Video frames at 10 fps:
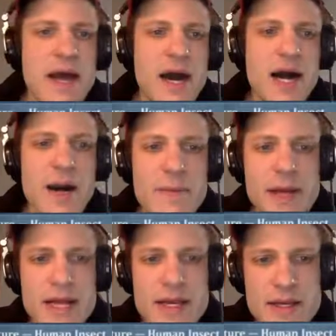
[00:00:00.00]

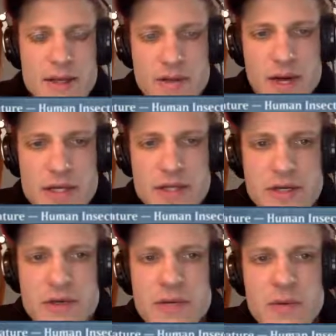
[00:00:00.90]
And a lot of the
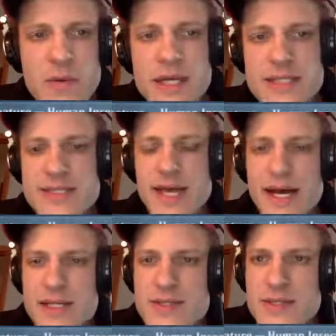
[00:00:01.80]
green white
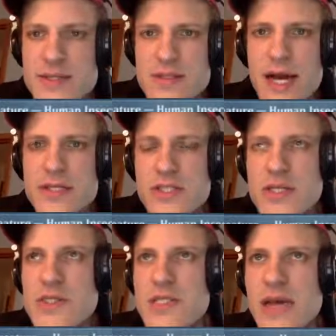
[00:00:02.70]
decks, not
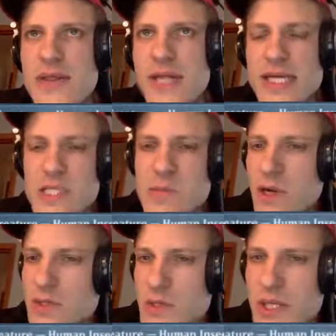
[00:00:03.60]
just death and taxes, but
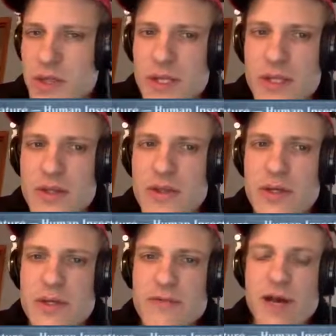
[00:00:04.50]
also like
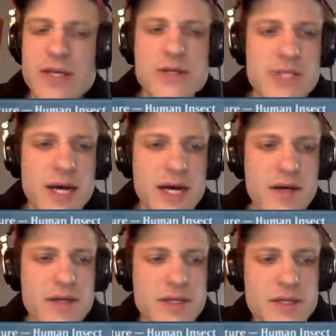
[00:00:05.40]
the Value
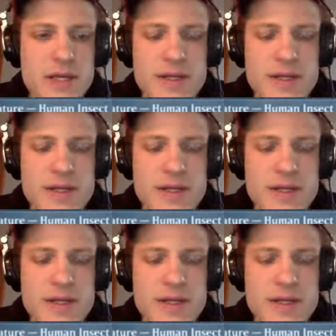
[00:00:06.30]
Town and the